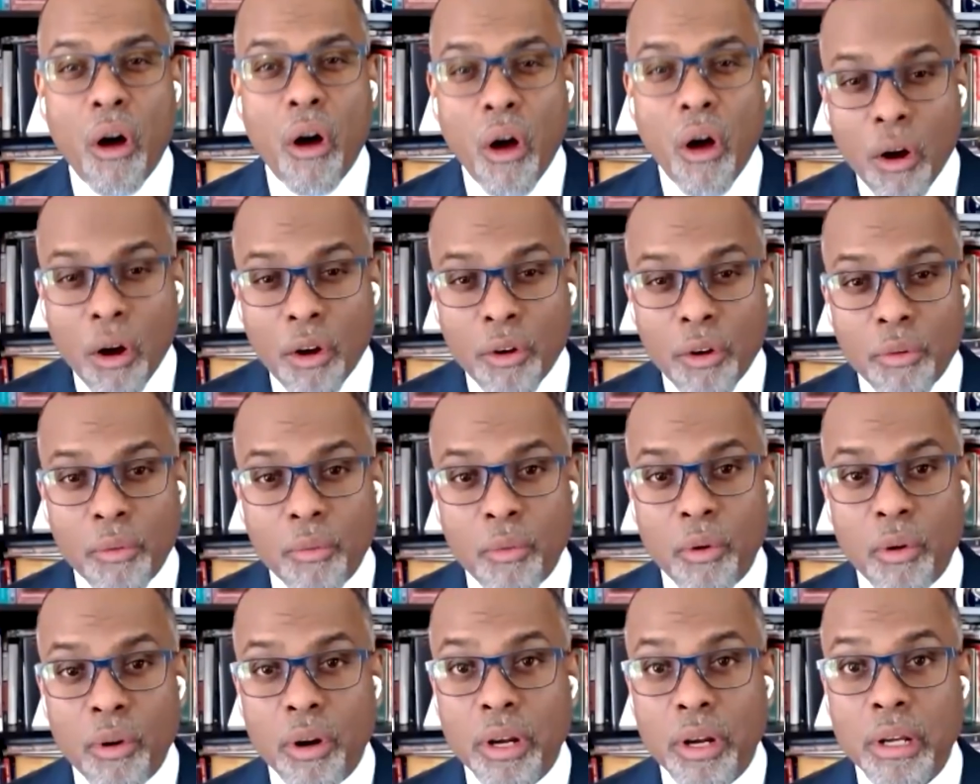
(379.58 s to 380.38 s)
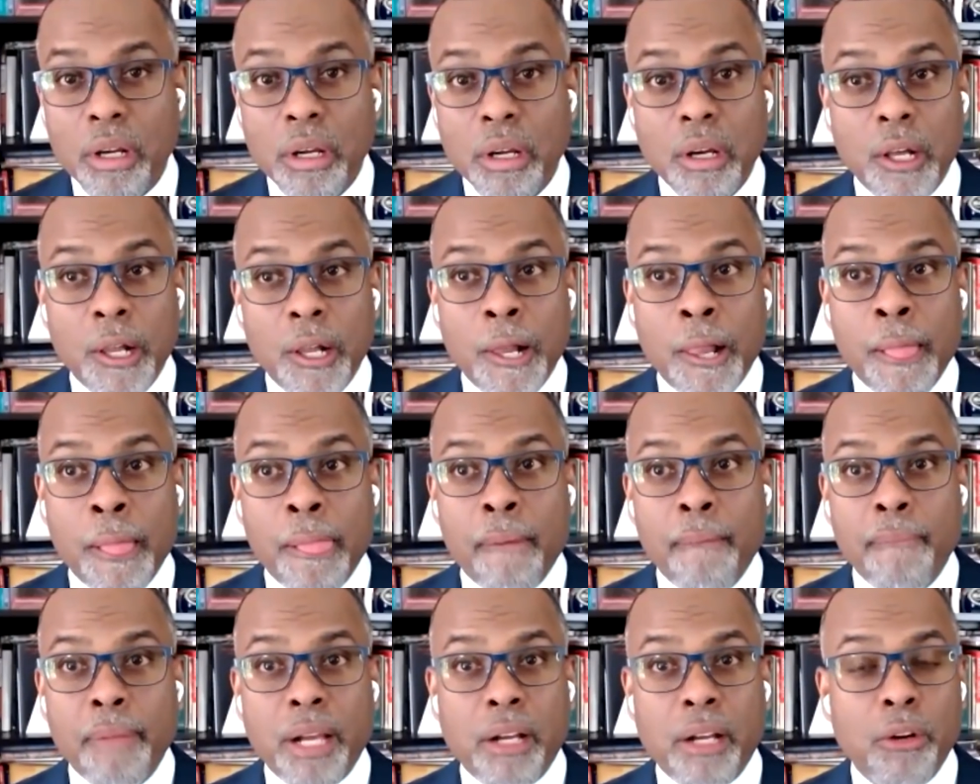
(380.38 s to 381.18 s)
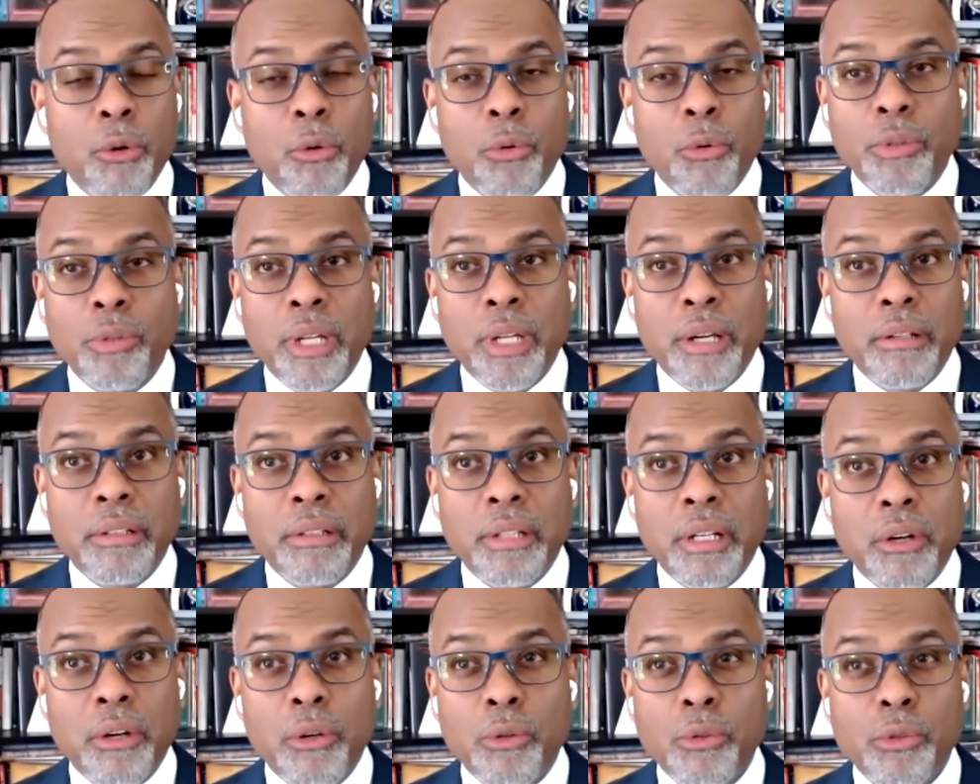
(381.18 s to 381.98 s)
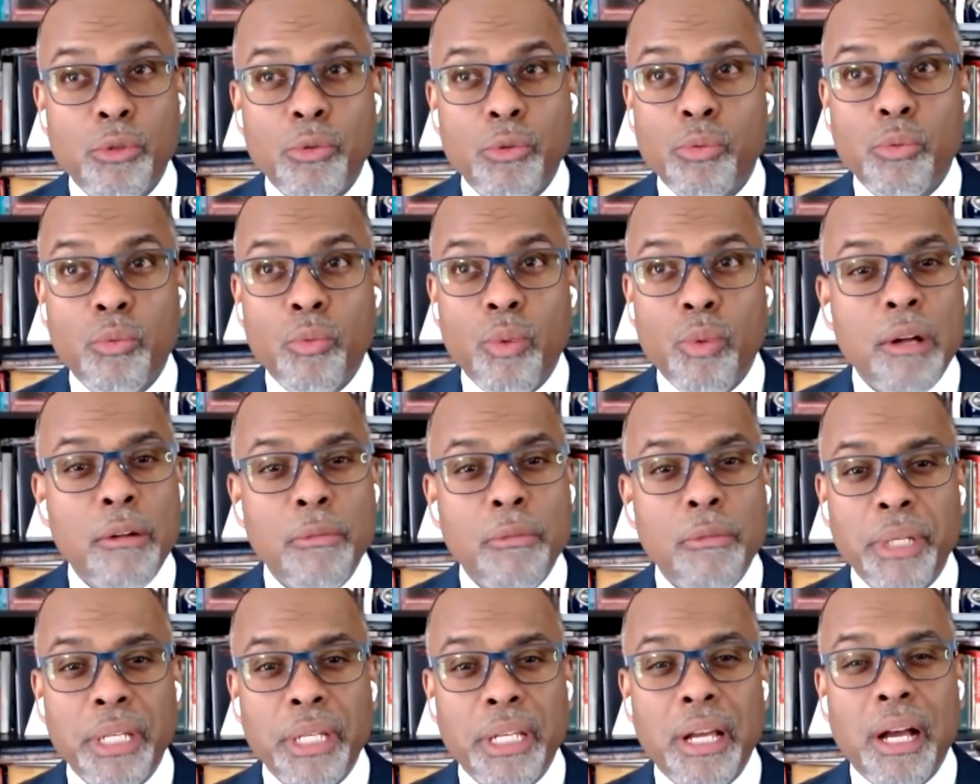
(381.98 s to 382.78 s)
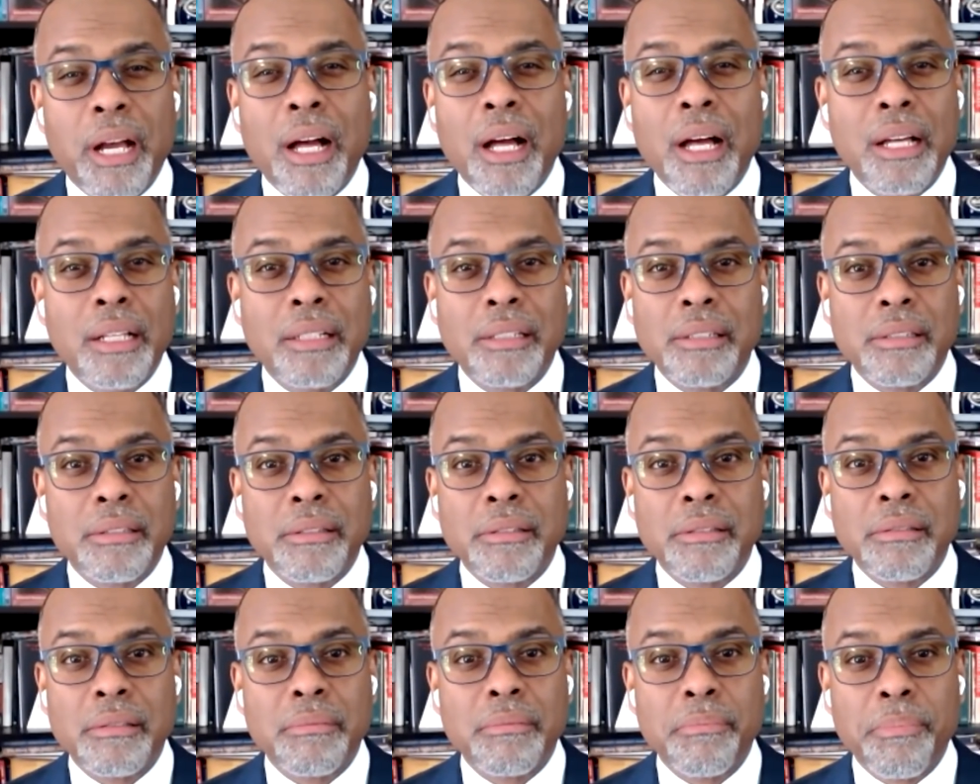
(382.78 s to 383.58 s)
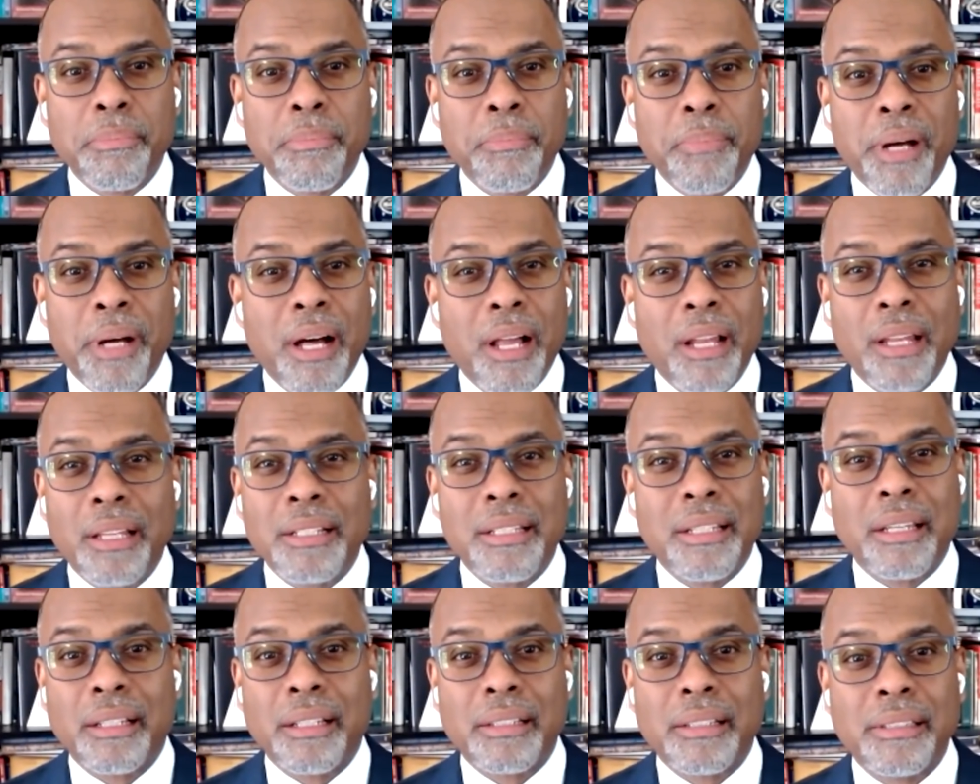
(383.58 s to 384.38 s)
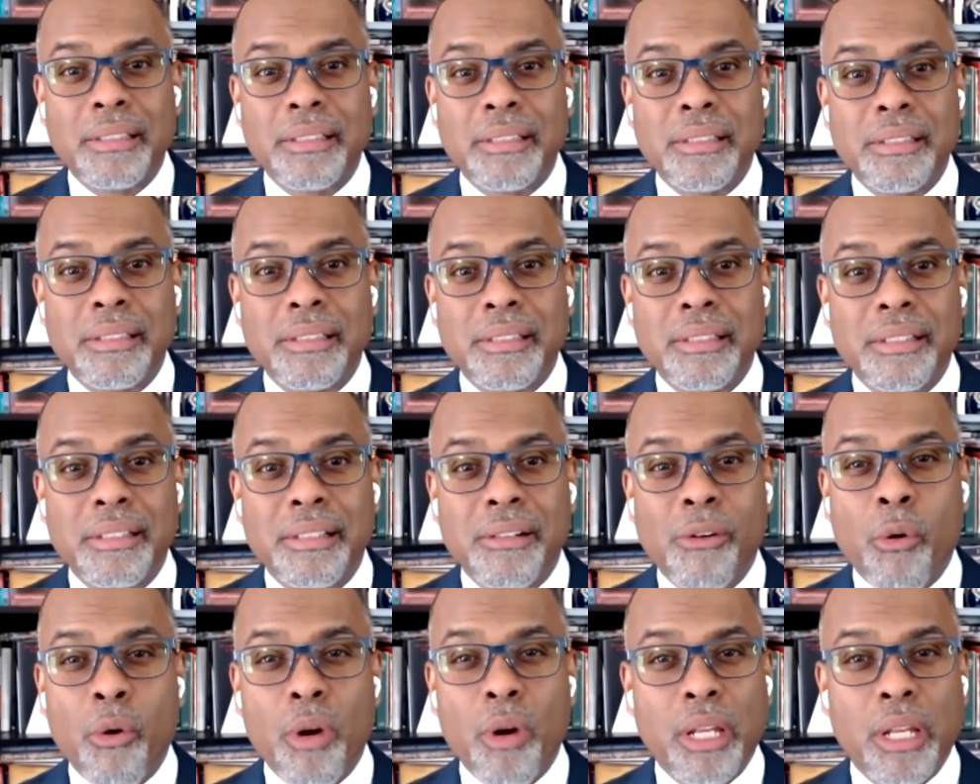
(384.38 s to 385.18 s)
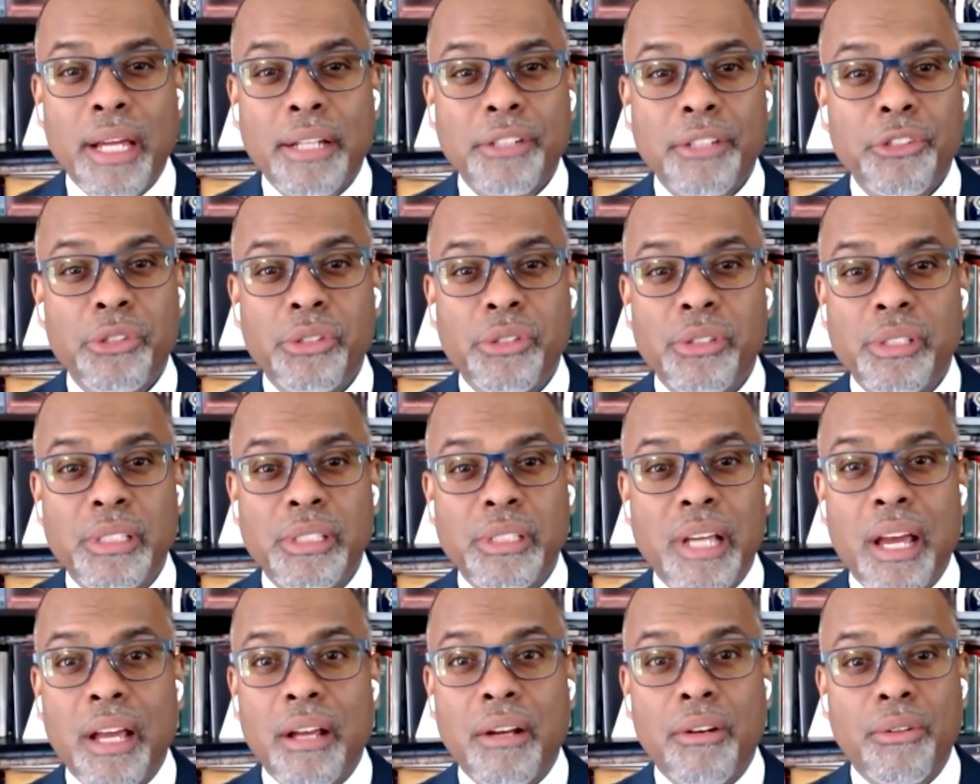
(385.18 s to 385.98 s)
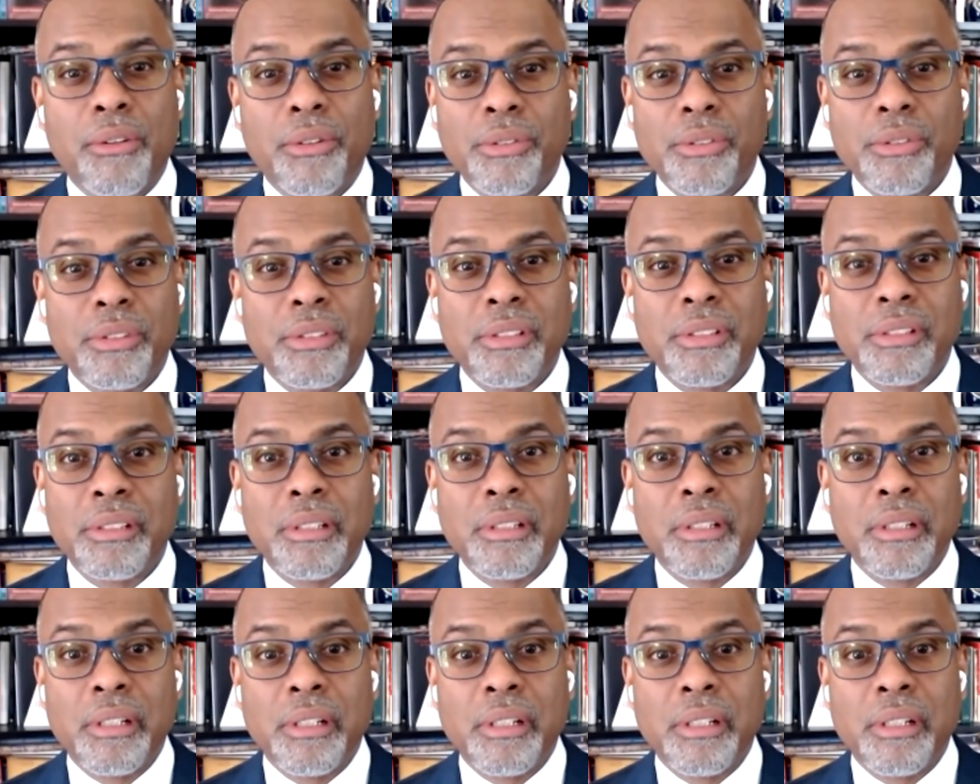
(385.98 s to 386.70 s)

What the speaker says: hard work that goes well beyond politics or election cycles.